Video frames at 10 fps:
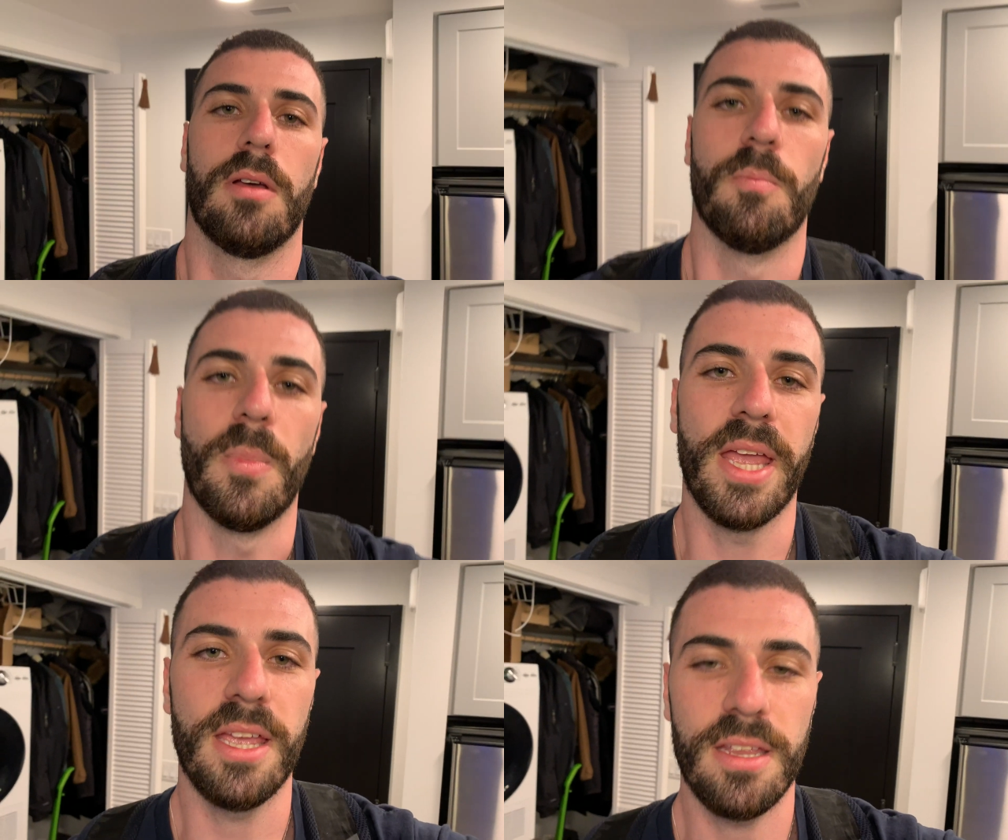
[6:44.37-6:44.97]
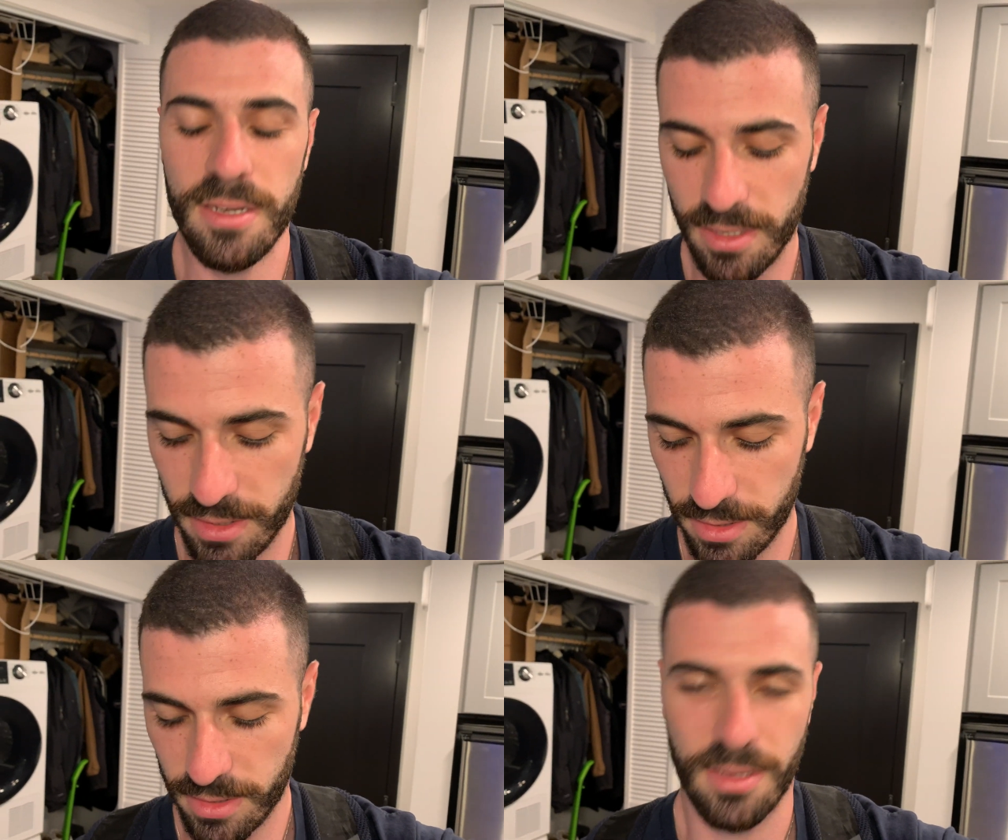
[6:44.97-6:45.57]
Man,
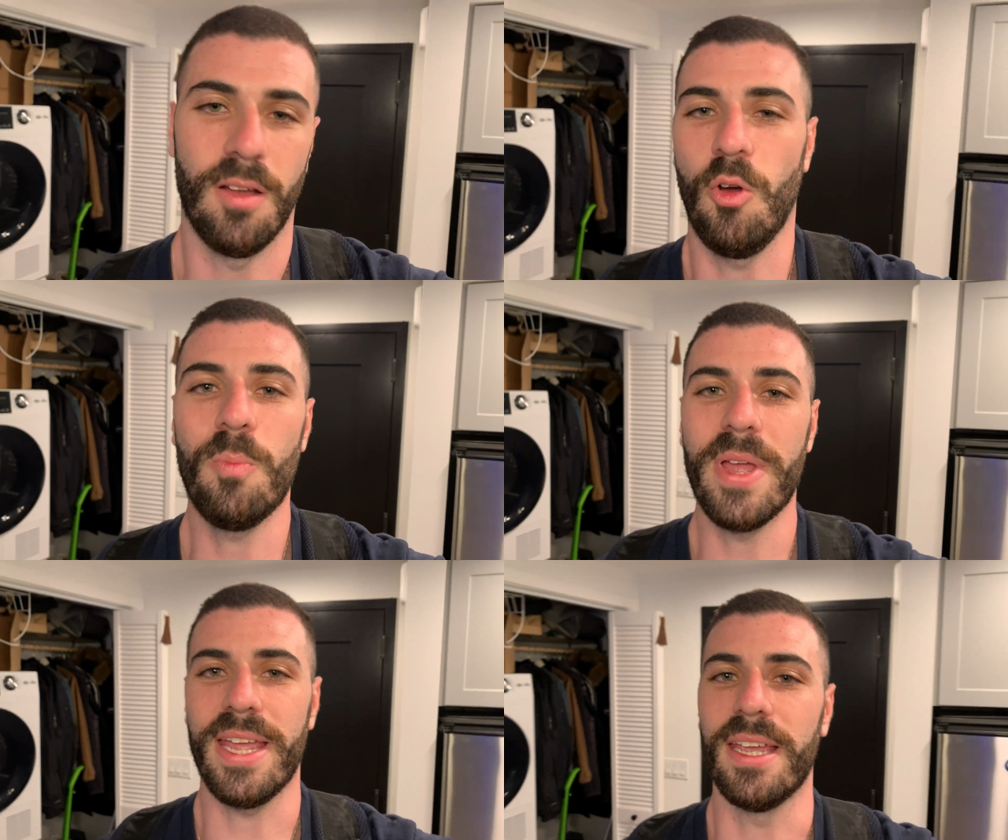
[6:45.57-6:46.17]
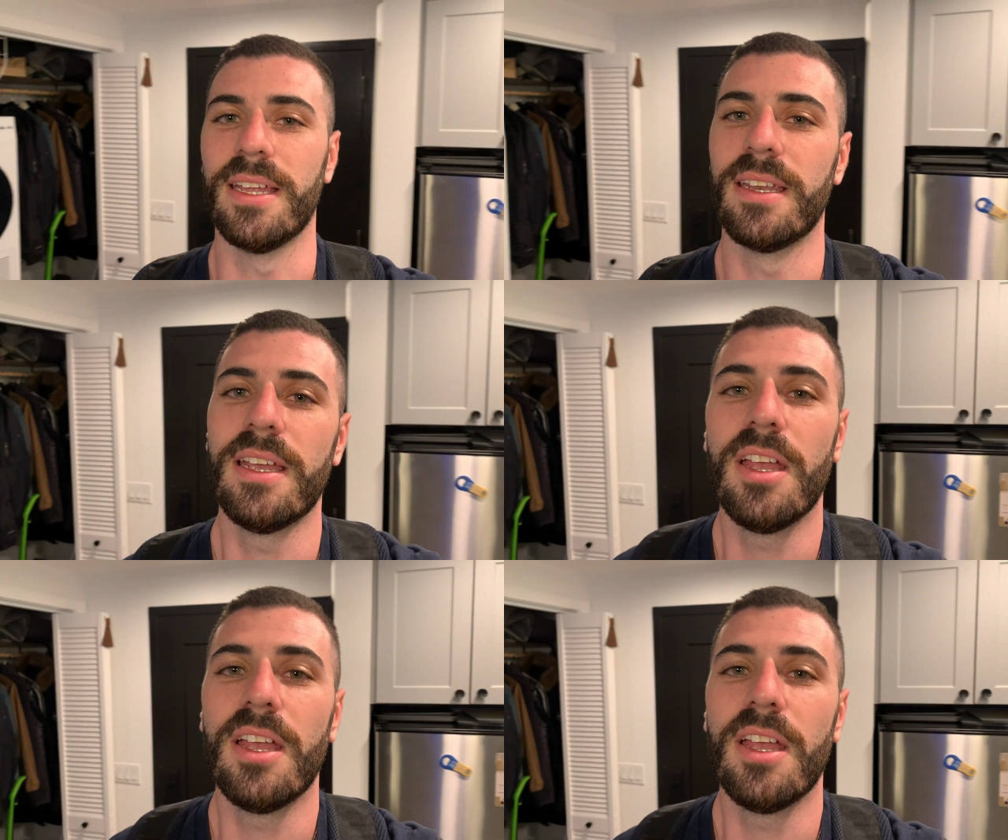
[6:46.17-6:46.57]
oh man,